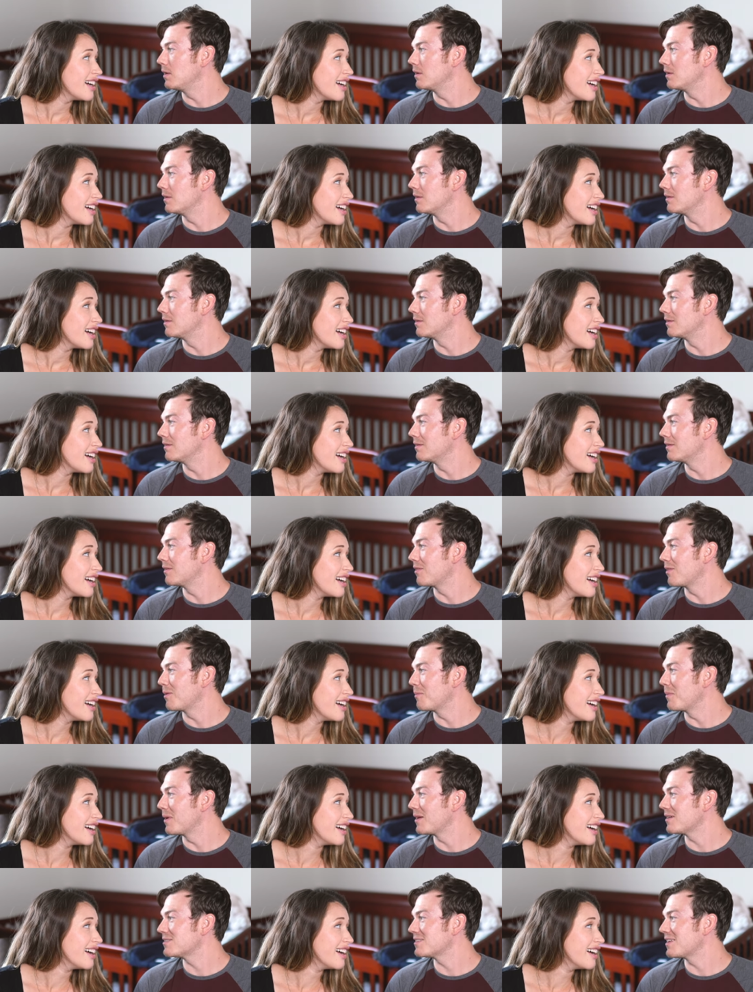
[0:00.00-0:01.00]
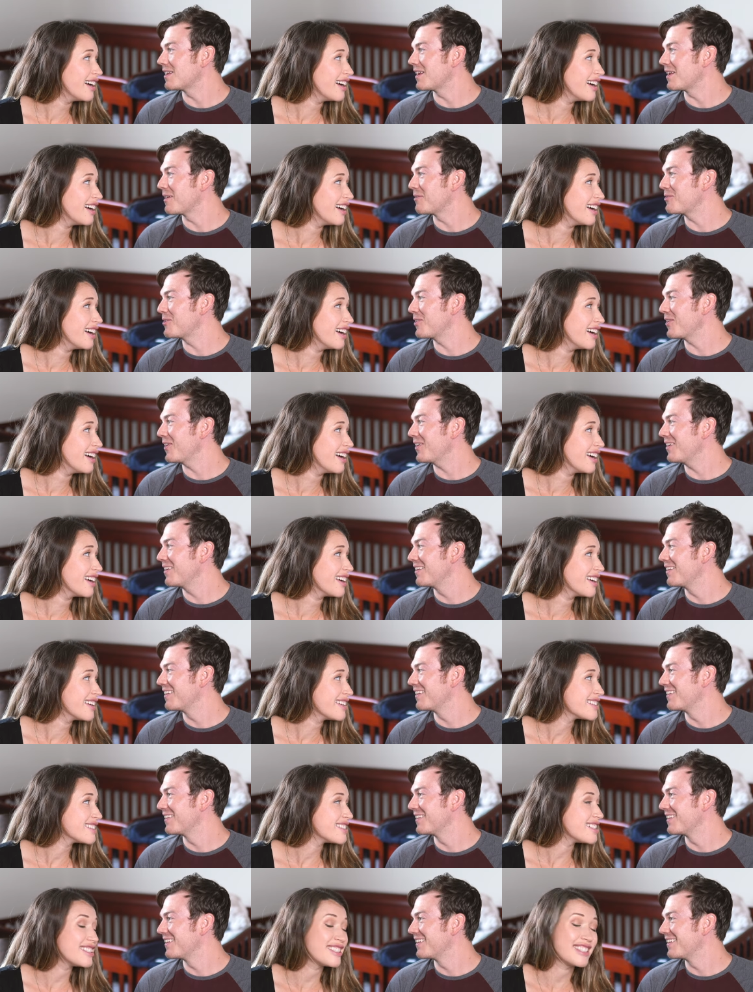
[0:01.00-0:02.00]
Speaker 1: be the best
Speaker 2: at everything?
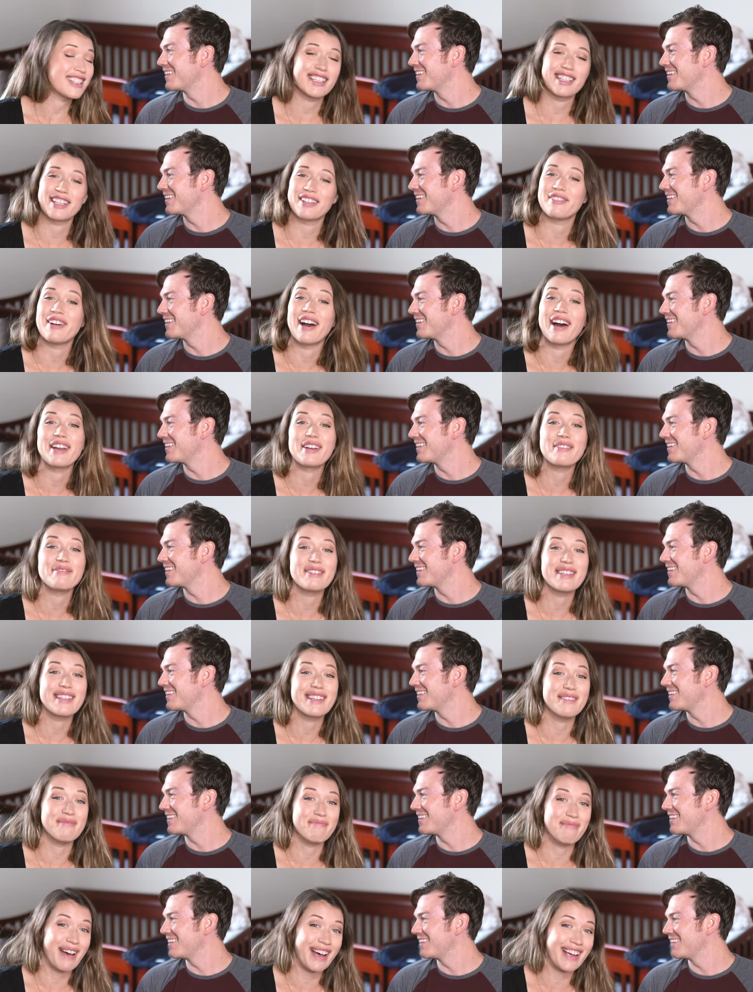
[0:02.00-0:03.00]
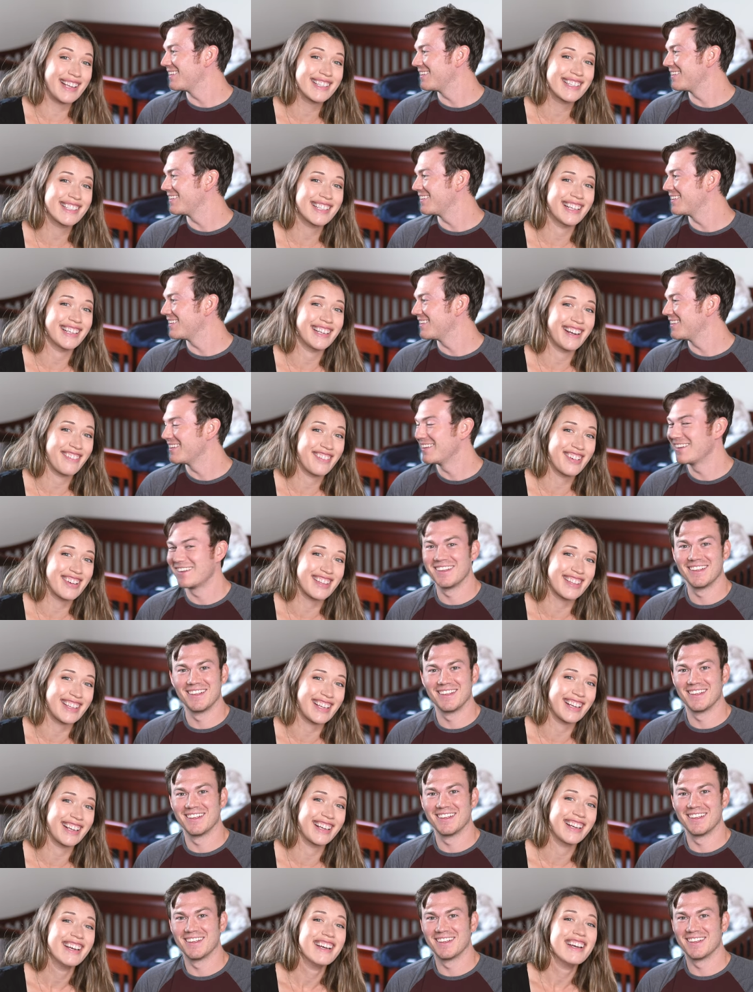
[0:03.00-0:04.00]
Teaching him how to be the best at
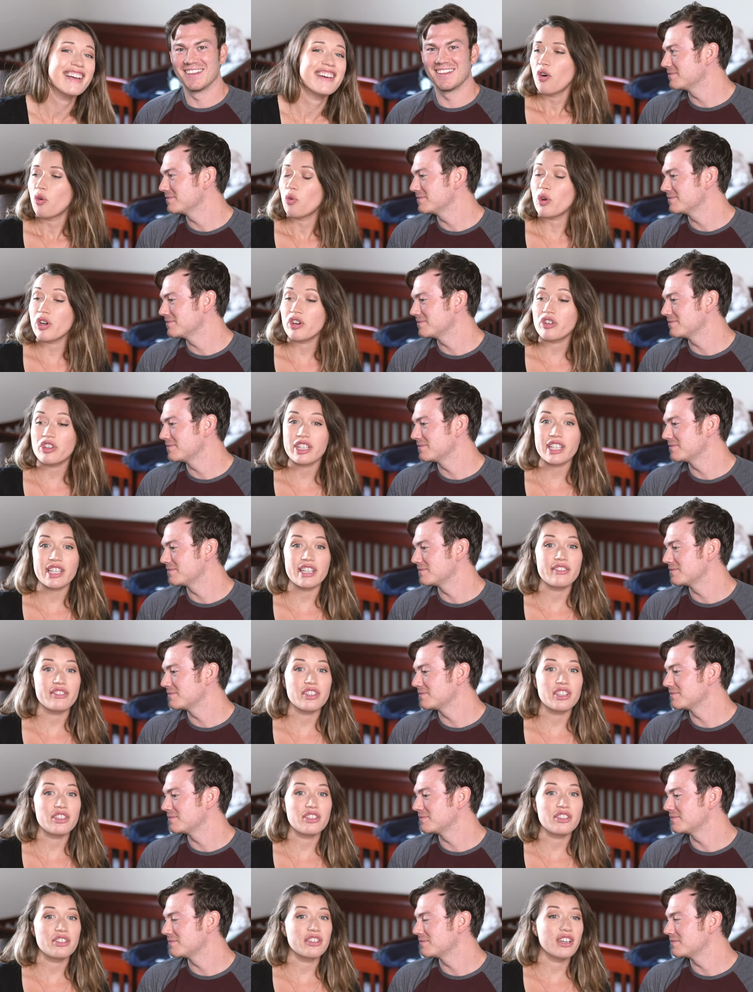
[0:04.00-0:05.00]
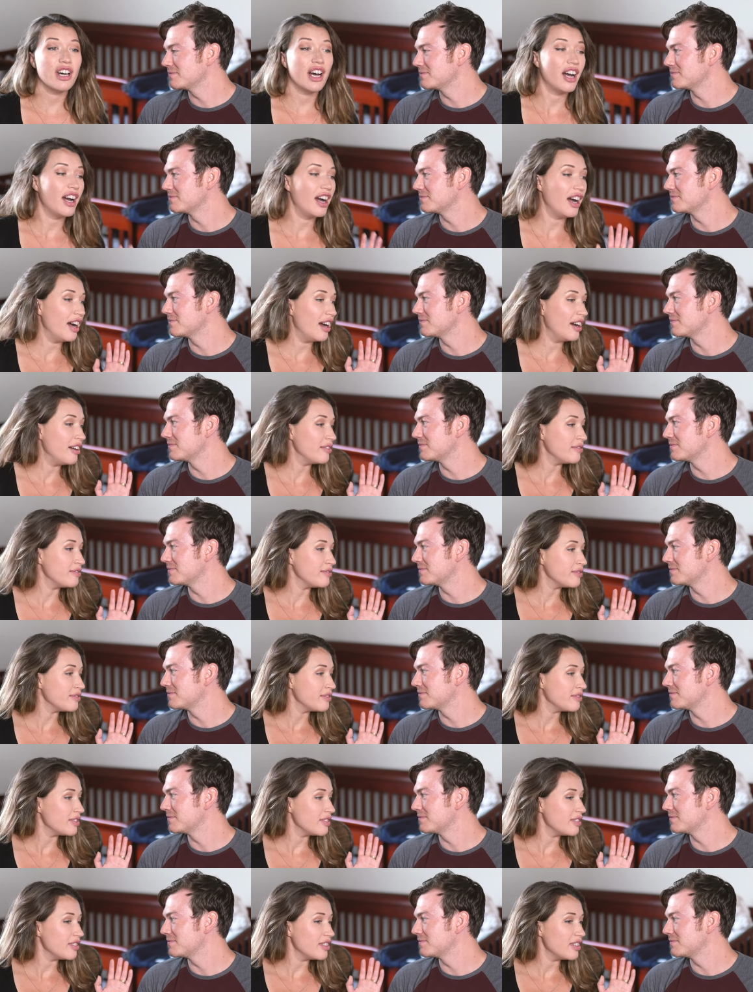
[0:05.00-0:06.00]
everything. We will give you um,
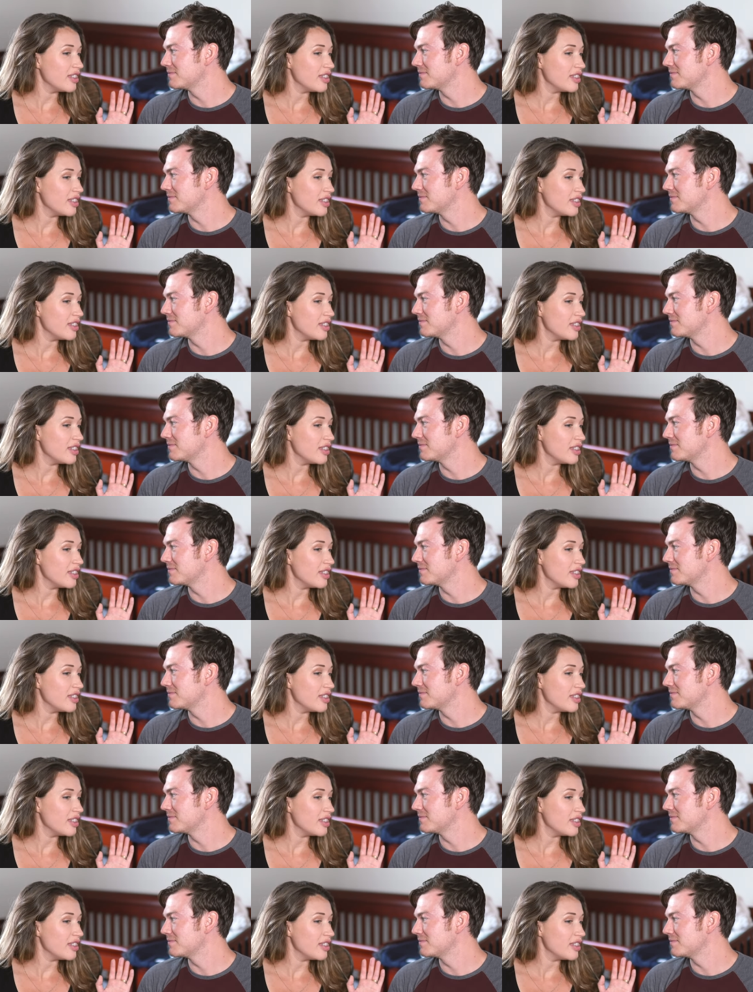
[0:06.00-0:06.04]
